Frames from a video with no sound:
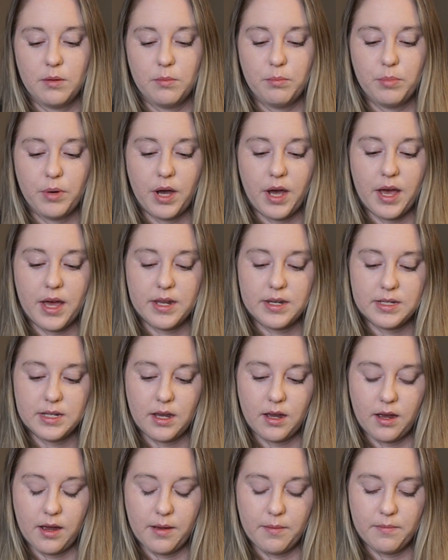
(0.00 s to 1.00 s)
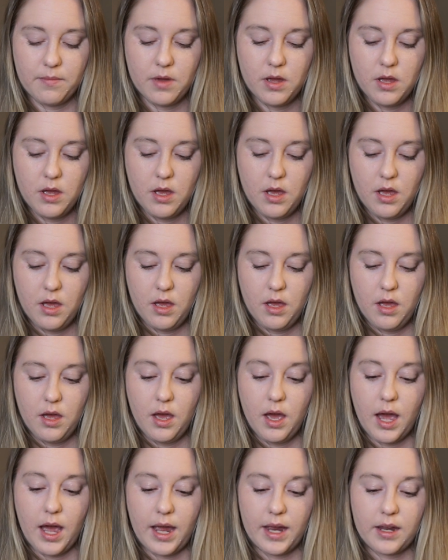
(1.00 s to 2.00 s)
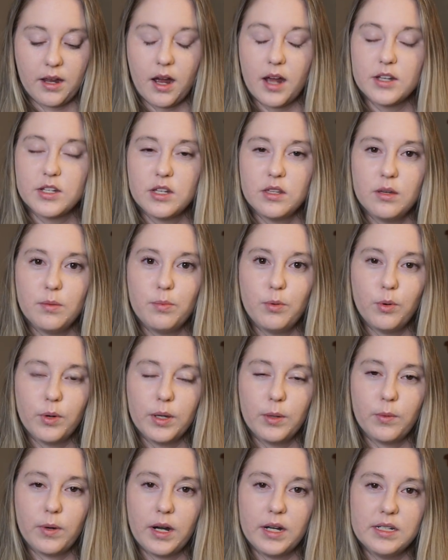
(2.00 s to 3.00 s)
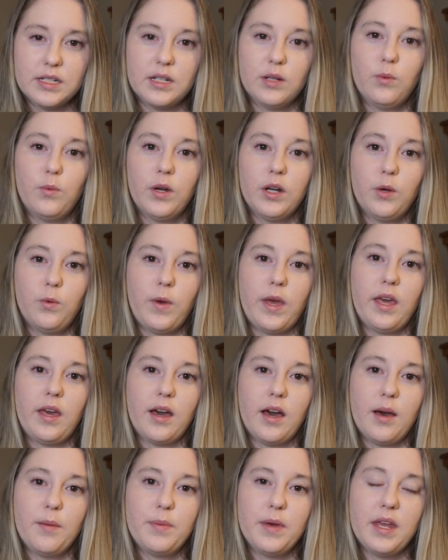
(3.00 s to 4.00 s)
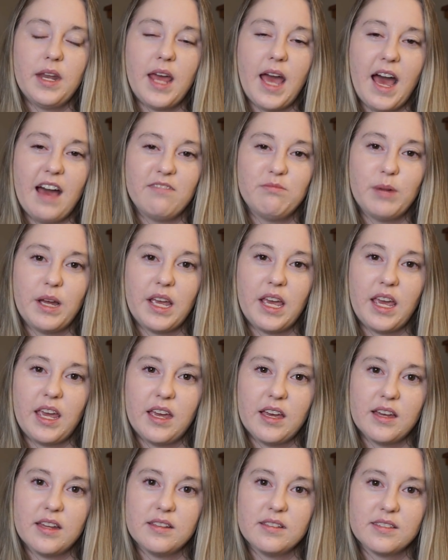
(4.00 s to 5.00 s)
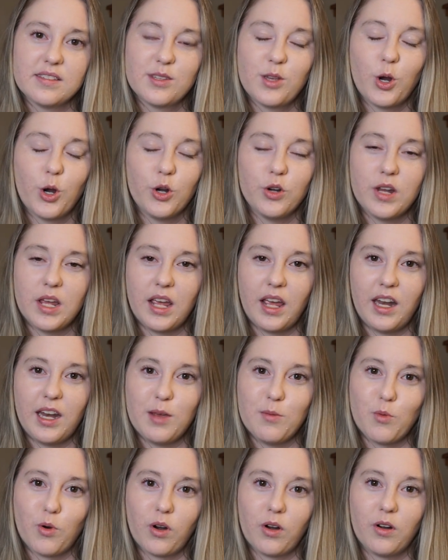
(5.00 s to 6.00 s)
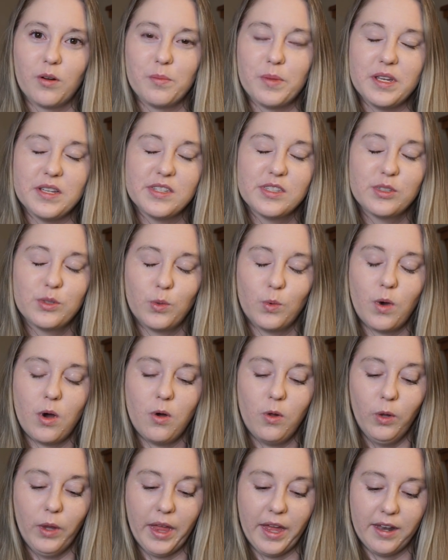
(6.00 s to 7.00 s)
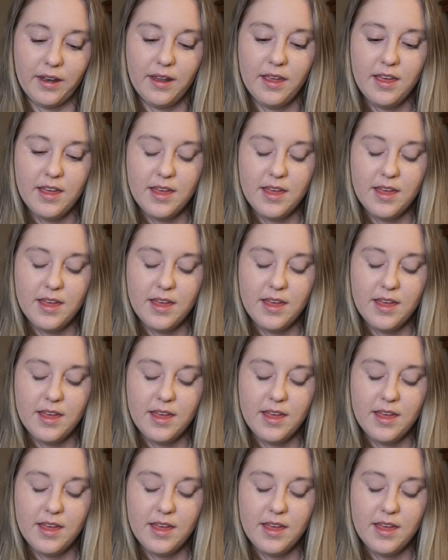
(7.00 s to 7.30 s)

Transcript: but I got to the point where I didn't want to wake up and have my hands hurting anymore or be swollen.